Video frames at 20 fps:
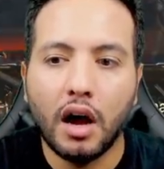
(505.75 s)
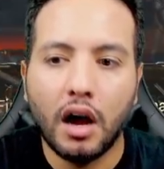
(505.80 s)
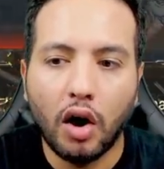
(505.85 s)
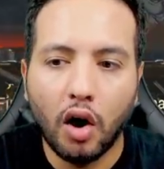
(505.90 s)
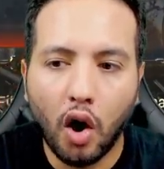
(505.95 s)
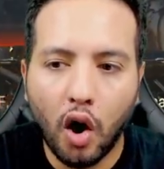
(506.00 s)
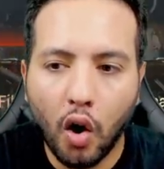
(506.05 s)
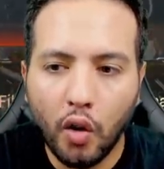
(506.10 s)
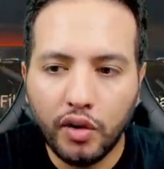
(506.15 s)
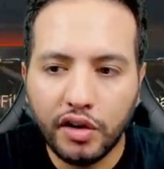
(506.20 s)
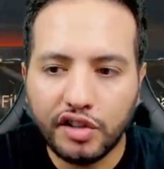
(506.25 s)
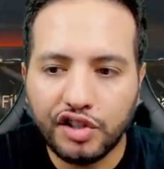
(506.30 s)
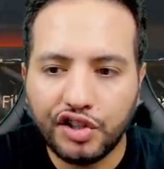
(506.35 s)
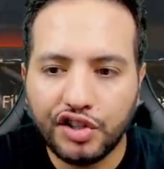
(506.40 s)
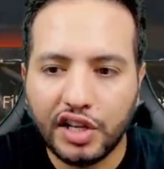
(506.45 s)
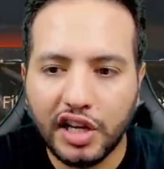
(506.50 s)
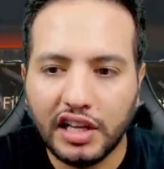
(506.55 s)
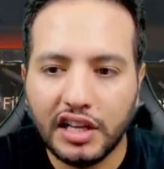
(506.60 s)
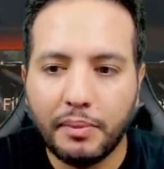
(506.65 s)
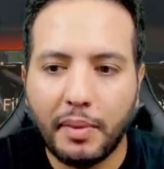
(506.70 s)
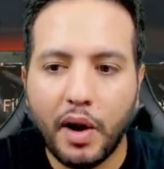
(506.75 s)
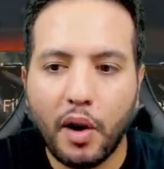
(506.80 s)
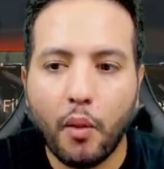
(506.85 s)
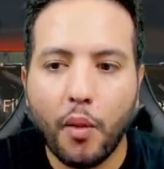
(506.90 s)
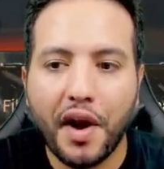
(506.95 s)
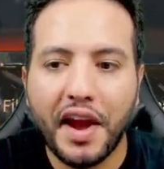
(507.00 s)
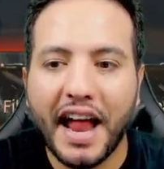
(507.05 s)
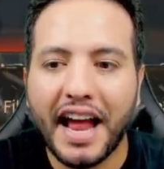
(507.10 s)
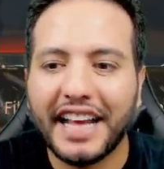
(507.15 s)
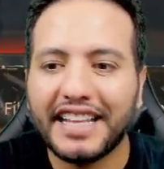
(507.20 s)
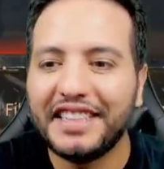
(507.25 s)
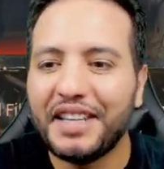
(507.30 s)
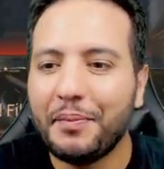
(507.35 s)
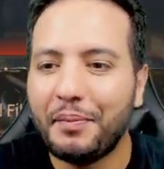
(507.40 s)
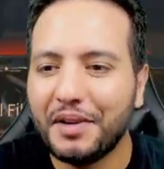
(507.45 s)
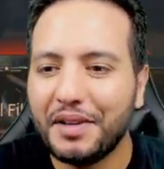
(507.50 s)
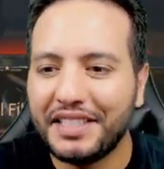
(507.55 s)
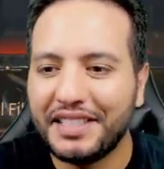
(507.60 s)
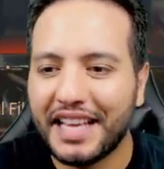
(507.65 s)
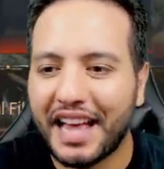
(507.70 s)
owner's shield by
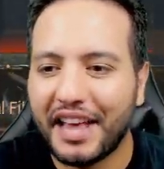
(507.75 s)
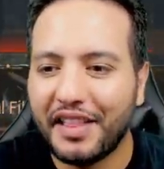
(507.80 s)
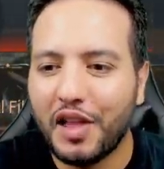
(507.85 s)
100%